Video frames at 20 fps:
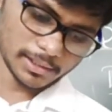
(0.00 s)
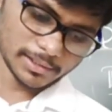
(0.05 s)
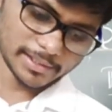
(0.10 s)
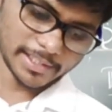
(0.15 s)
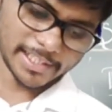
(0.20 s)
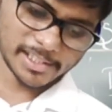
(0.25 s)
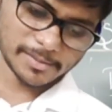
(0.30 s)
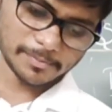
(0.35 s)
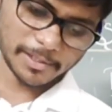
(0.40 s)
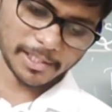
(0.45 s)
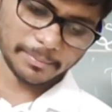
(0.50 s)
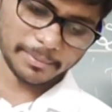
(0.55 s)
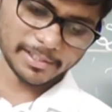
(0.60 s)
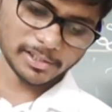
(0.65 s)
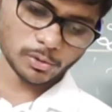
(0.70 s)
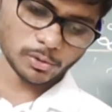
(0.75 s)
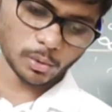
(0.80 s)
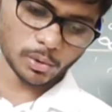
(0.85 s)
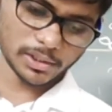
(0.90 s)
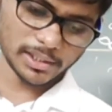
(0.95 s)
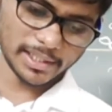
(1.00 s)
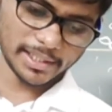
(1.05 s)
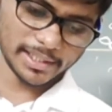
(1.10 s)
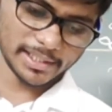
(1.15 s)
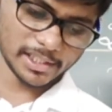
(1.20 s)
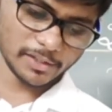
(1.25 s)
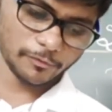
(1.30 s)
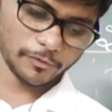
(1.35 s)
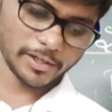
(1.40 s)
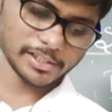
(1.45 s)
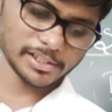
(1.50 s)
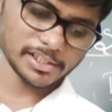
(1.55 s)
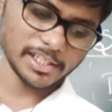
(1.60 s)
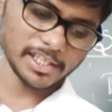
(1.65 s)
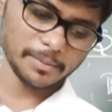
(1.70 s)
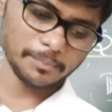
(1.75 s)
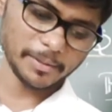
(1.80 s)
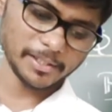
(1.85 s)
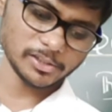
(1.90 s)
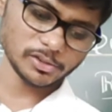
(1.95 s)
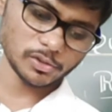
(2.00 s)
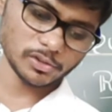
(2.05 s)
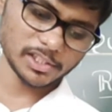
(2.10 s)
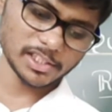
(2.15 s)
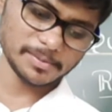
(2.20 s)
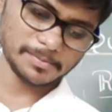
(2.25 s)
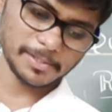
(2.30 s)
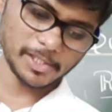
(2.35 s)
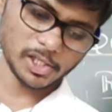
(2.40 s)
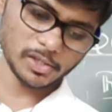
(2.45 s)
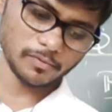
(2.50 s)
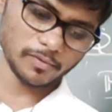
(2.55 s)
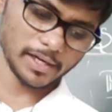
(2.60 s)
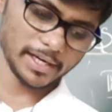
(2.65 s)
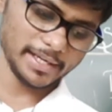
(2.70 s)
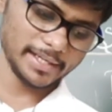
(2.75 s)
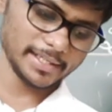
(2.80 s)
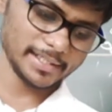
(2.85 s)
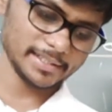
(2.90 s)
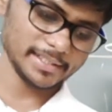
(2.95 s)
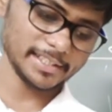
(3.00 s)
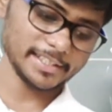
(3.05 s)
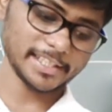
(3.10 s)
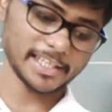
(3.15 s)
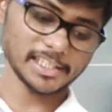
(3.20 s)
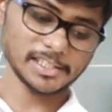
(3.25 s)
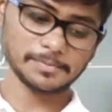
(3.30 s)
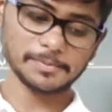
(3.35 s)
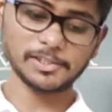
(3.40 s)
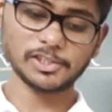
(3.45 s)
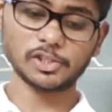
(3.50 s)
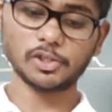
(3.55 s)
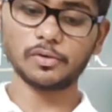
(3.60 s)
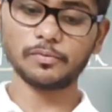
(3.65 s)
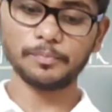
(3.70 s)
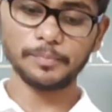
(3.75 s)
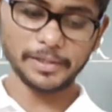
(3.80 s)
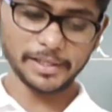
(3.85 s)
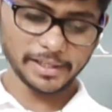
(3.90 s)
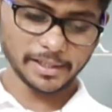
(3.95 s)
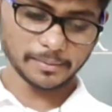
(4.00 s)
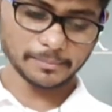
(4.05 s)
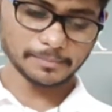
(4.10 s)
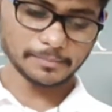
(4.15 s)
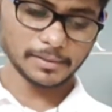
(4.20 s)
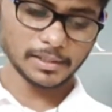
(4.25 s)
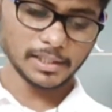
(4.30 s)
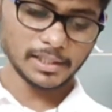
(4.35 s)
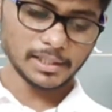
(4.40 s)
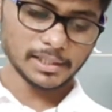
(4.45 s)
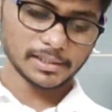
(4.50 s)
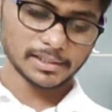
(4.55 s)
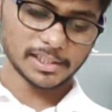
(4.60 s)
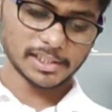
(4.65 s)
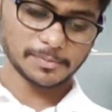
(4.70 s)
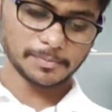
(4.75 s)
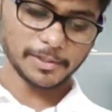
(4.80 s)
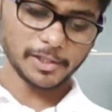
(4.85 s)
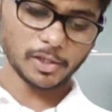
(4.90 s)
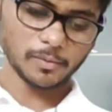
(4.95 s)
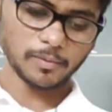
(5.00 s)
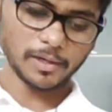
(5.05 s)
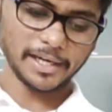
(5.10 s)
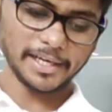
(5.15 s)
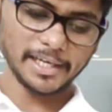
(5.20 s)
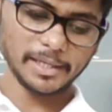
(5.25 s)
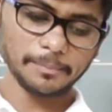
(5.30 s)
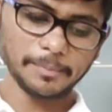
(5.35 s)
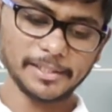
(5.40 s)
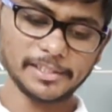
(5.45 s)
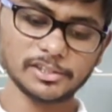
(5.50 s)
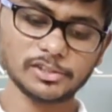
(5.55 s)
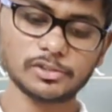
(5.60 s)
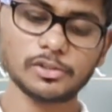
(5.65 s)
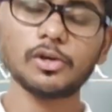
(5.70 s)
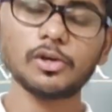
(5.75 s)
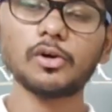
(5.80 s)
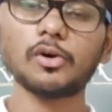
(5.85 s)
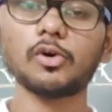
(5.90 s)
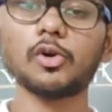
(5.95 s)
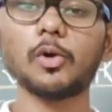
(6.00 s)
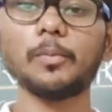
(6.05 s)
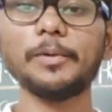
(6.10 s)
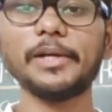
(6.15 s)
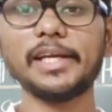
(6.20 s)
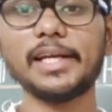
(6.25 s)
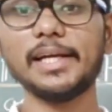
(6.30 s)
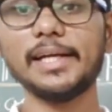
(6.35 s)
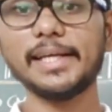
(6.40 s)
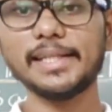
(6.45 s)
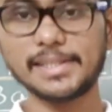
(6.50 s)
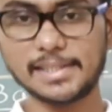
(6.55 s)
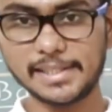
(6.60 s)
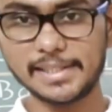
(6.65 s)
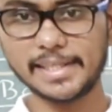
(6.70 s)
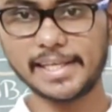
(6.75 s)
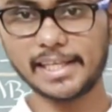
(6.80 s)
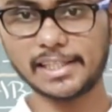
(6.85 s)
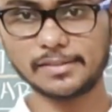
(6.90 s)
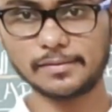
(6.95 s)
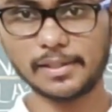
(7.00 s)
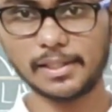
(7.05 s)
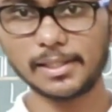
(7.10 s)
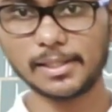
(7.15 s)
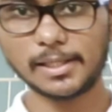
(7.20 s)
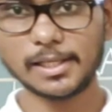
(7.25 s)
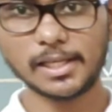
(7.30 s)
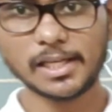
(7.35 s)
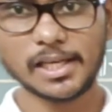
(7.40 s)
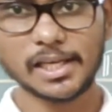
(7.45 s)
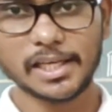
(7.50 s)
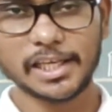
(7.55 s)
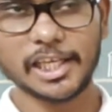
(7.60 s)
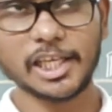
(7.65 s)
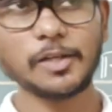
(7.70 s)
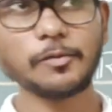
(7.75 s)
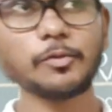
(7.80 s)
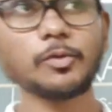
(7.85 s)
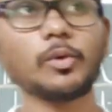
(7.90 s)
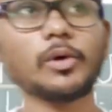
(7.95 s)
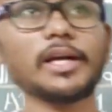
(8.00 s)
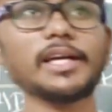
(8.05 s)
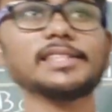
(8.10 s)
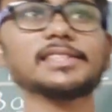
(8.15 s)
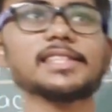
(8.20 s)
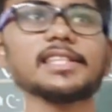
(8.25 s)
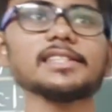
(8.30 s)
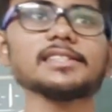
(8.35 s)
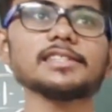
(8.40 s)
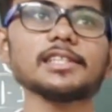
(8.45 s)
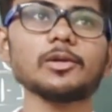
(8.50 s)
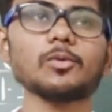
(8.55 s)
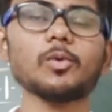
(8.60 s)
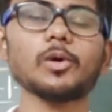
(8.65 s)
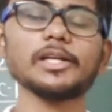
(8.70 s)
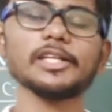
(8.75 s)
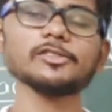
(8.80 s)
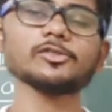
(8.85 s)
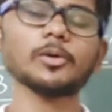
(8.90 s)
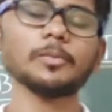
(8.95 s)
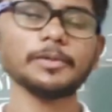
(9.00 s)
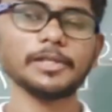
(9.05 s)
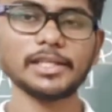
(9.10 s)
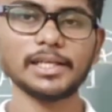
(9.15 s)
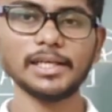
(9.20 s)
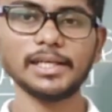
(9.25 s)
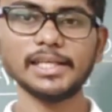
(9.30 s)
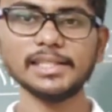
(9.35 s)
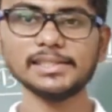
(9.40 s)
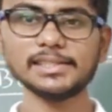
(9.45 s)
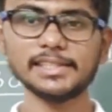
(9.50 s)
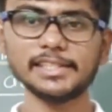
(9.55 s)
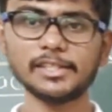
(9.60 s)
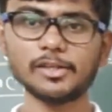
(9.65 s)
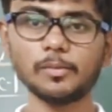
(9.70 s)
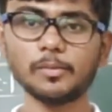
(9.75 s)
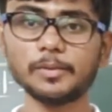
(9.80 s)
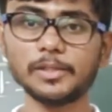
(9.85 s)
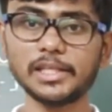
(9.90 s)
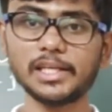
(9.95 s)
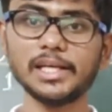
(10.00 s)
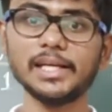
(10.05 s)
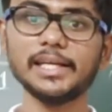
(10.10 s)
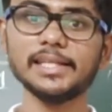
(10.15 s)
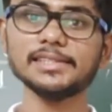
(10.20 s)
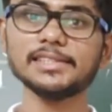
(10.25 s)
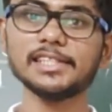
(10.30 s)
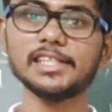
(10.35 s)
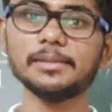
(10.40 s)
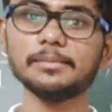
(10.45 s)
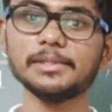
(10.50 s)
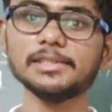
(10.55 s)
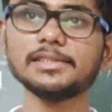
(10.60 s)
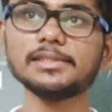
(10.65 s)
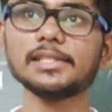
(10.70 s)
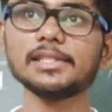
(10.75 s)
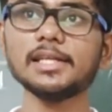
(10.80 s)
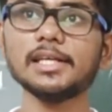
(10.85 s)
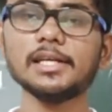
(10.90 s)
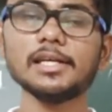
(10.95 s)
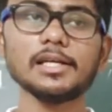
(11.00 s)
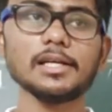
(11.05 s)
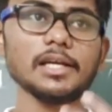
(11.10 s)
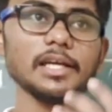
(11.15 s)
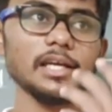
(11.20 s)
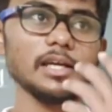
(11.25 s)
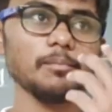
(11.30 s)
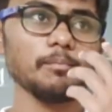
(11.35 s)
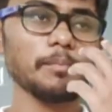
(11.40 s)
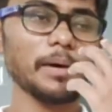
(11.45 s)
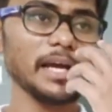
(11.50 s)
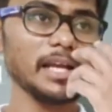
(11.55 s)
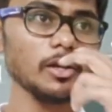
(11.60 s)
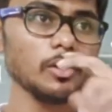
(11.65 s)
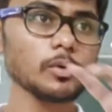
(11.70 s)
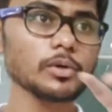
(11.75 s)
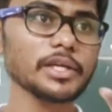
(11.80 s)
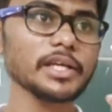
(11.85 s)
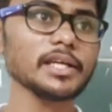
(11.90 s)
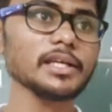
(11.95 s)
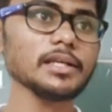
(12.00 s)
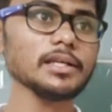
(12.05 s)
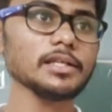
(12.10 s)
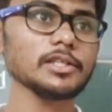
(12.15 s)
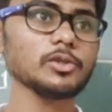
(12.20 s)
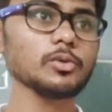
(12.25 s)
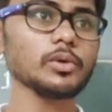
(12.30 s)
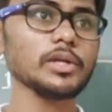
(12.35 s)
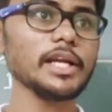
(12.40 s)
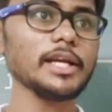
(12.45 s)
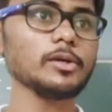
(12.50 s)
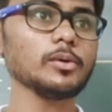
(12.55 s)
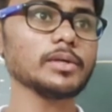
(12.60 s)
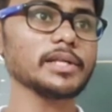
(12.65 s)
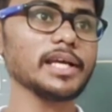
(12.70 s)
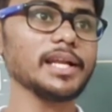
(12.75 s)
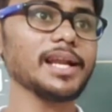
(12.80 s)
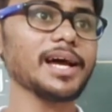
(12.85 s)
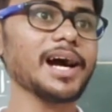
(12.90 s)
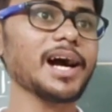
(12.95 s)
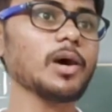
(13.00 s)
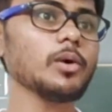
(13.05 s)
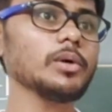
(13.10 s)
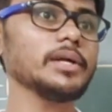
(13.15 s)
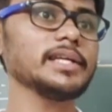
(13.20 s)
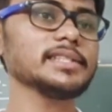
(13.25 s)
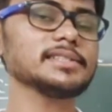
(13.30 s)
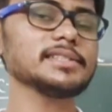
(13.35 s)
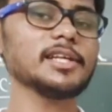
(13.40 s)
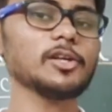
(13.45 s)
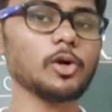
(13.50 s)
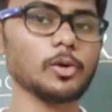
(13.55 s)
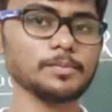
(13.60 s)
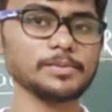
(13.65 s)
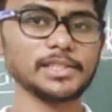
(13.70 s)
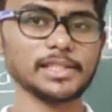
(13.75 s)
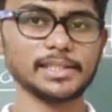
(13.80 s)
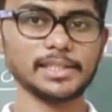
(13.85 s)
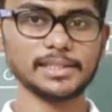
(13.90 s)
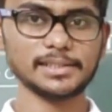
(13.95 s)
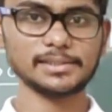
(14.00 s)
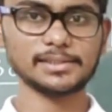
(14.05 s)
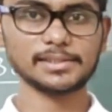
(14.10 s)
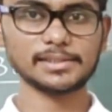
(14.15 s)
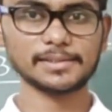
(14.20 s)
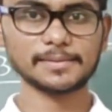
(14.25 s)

The experiment showed that refraction depends on the speed of light in the transmission of medium. The speed of light depends on optical density as well. If you are asking, sir, what is optical density? Optical density means by looking you need to tell how dense that object is.